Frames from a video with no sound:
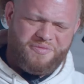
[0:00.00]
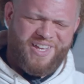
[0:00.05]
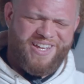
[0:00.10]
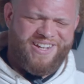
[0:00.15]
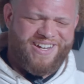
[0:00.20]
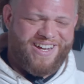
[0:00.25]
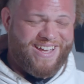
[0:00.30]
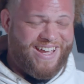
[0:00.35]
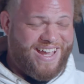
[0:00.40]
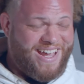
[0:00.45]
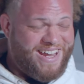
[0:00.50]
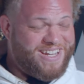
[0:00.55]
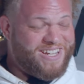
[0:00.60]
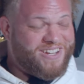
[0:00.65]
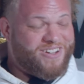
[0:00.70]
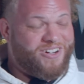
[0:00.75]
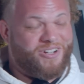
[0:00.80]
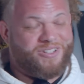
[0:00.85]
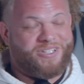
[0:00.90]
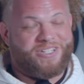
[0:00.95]
And I
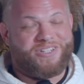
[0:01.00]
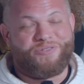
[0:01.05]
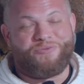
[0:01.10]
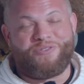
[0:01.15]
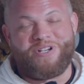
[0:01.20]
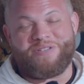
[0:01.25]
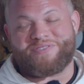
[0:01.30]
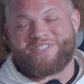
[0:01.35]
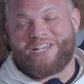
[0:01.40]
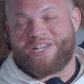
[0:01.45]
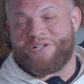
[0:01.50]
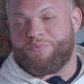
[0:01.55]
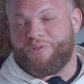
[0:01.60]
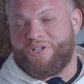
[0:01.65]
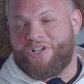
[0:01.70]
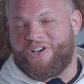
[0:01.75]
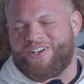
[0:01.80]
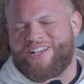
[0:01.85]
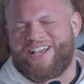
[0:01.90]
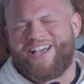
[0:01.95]
hated calling the website a
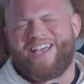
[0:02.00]
blog.